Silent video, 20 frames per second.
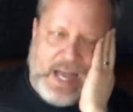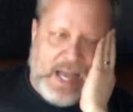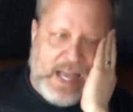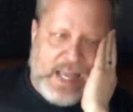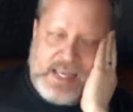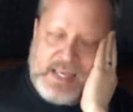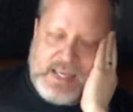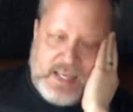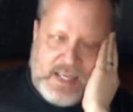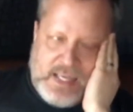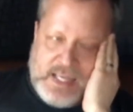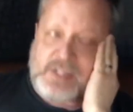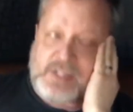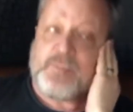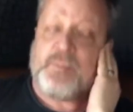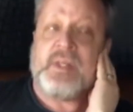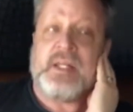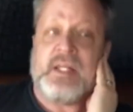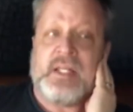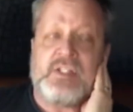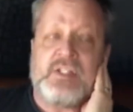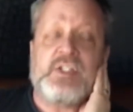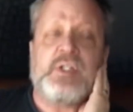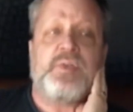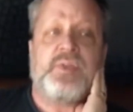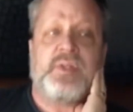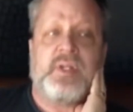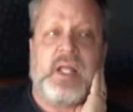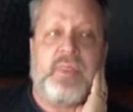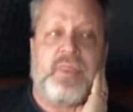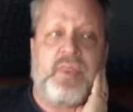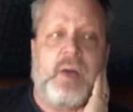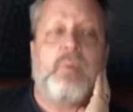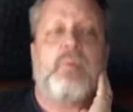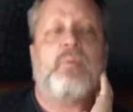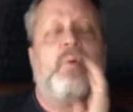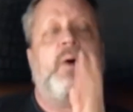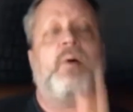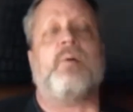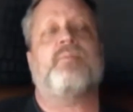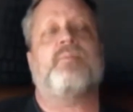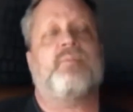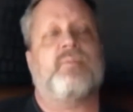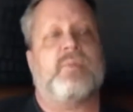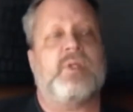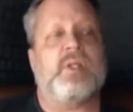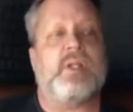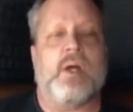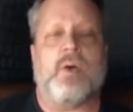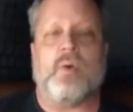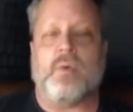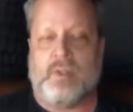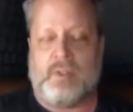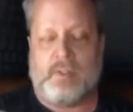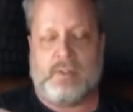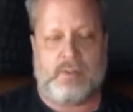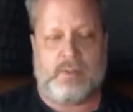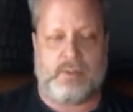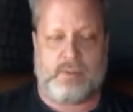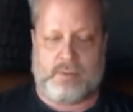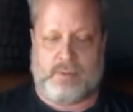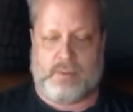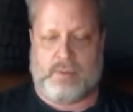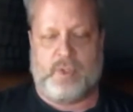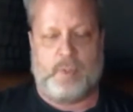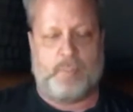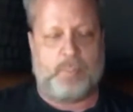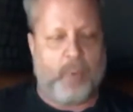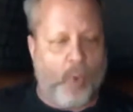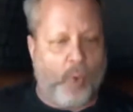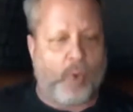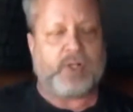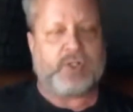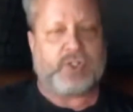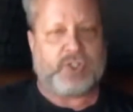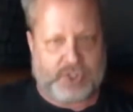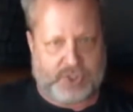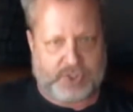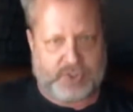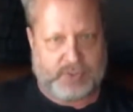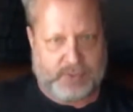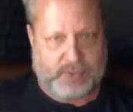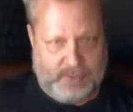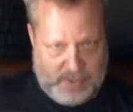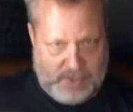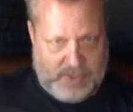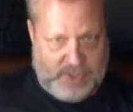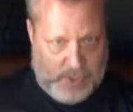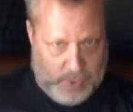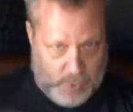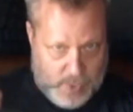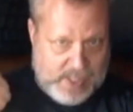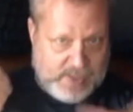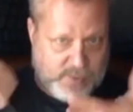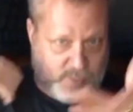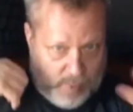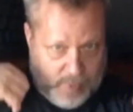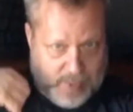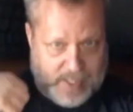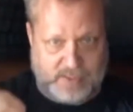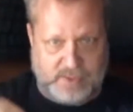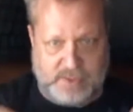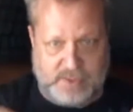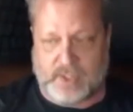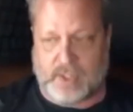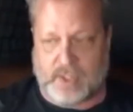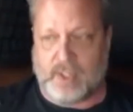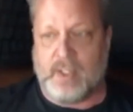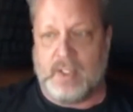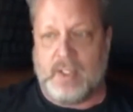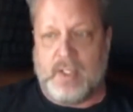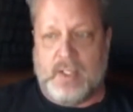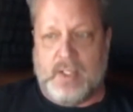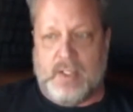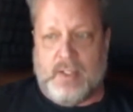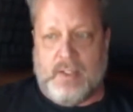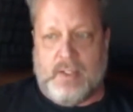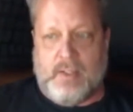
It's been easier than I thought. Well, you know, the porch that you guys, where we had dinner...